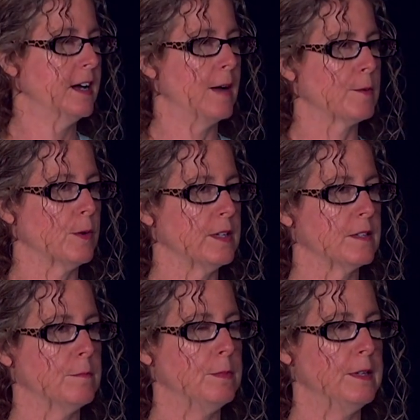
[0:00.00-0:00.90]
I'm going
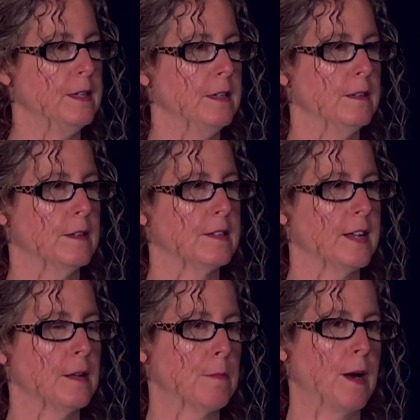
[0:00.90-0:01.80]
to be
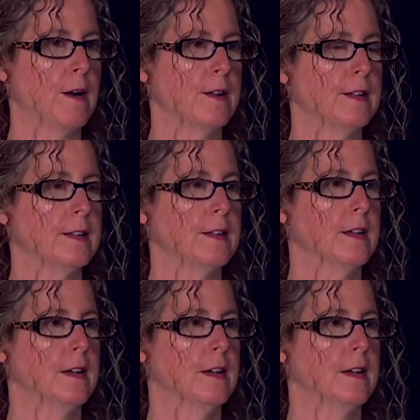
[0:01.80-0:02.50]
taking part in